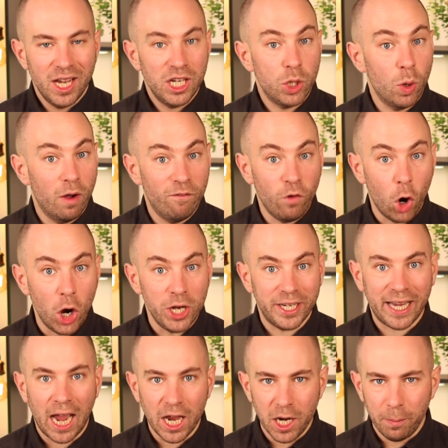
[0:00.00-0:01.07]
to avoid
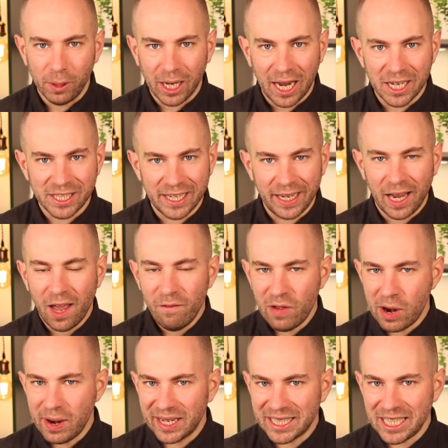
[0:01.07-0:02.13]
cannibalizing
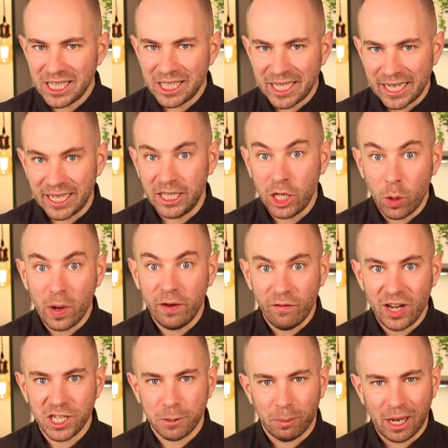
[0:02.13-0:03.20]
their existing You
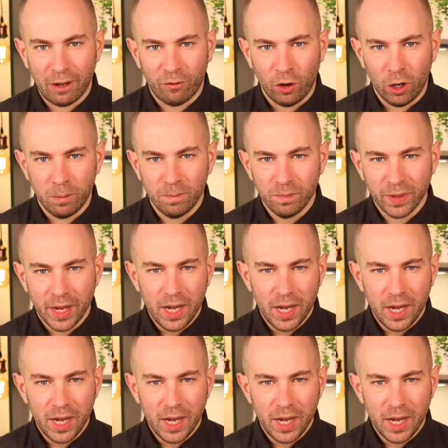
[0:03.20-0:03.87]
Invest platform.